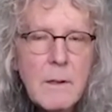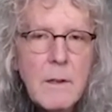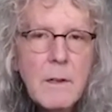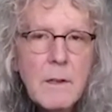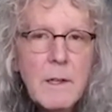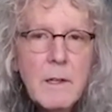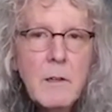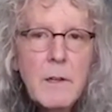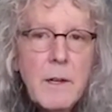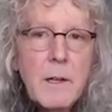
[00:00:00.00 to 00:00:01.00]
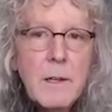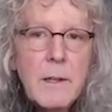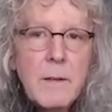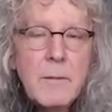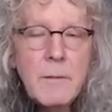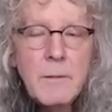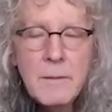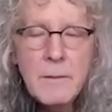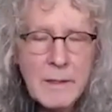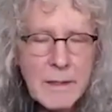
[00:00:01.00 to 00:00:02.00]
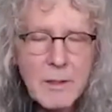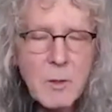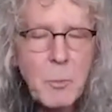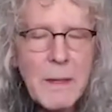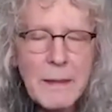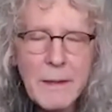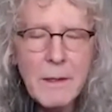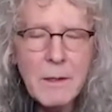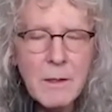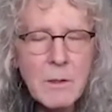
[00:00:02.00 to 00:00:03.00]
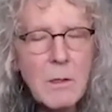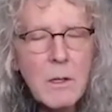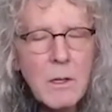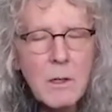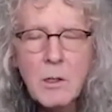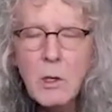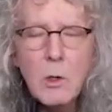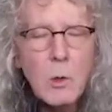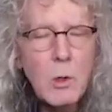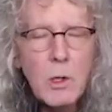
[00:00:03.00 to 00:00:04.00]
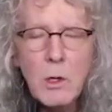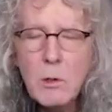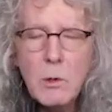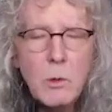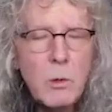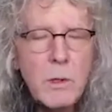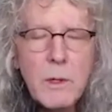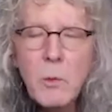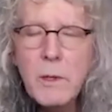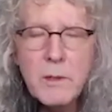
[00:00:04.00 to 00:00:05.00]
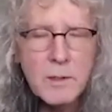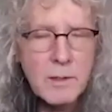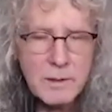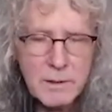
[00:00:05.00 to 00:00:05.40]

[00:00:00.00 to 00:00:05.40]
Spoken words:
Little darling, it's been a long, cold, lonely winter.